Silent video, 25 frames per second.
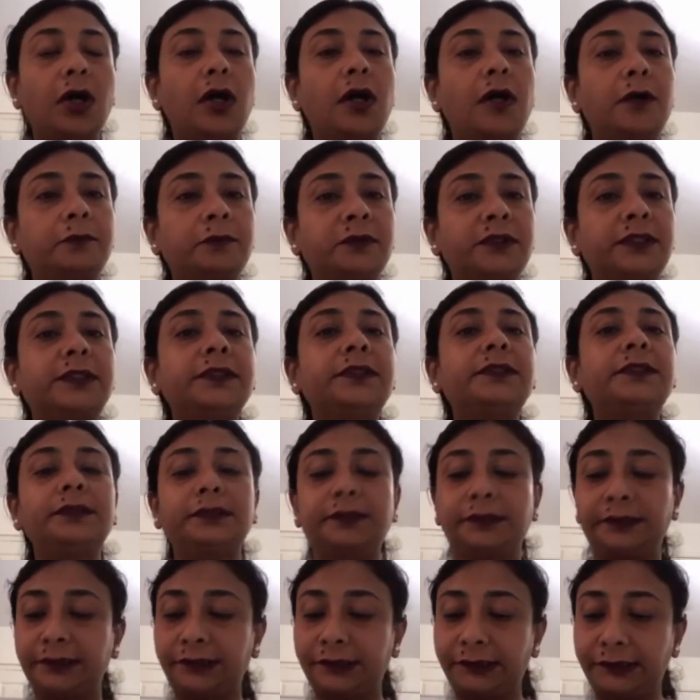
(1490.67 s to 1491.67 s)
Option
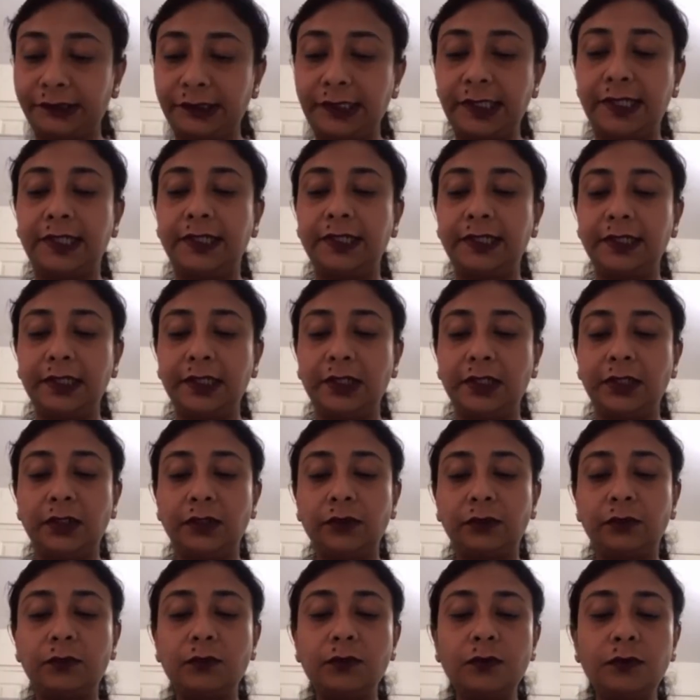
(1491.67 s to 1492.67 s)
C,
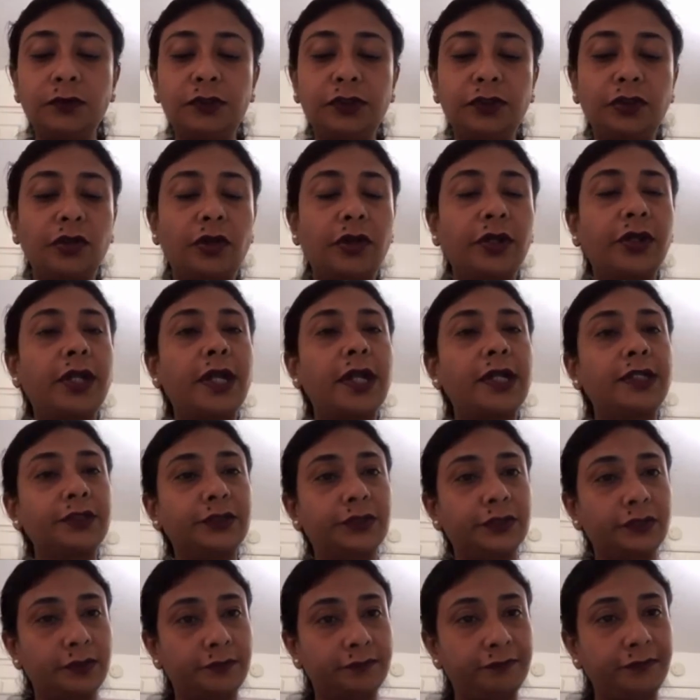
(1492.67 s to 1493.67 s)
good
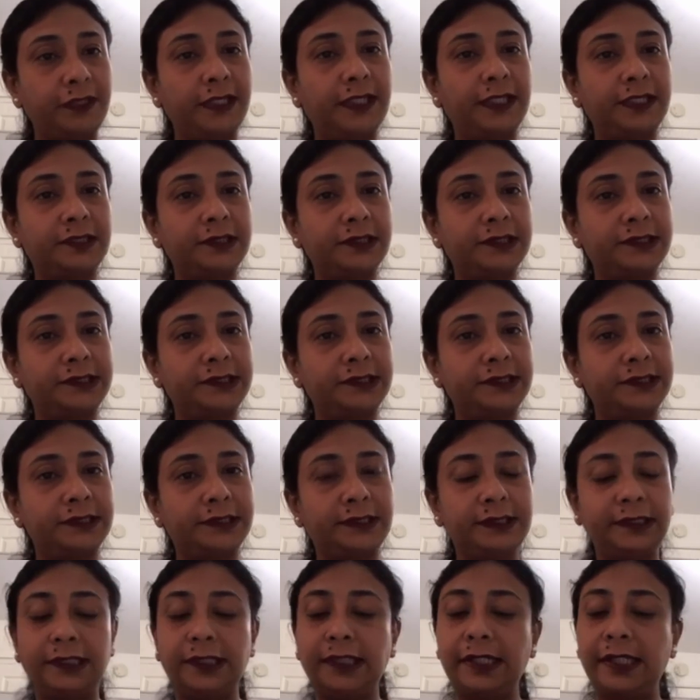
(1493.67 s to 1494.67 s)
conductor of
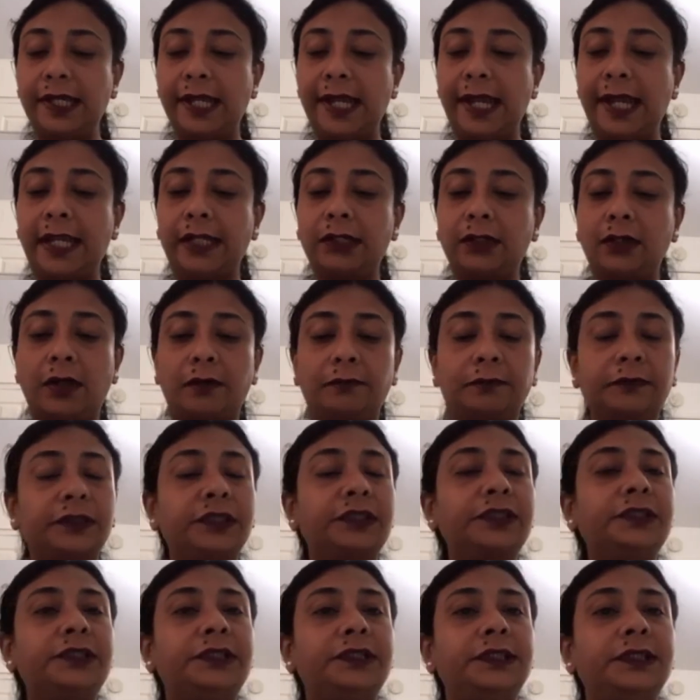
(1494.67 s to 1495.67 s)
electricity. And
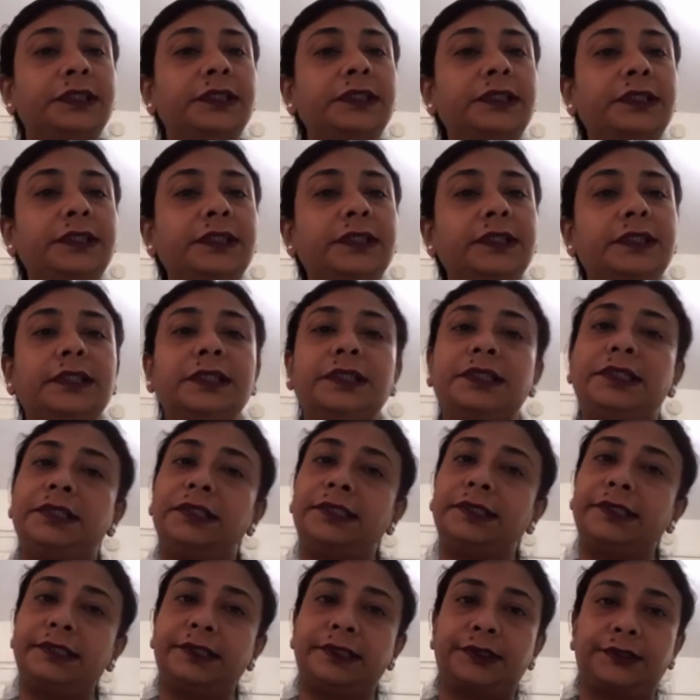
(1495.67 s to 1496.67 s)
option D, it
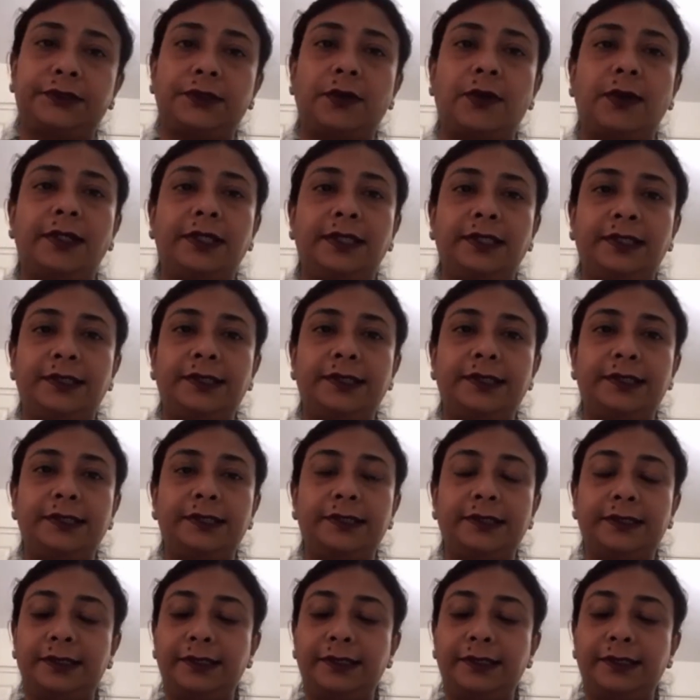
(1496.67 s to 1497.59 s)
is a solid.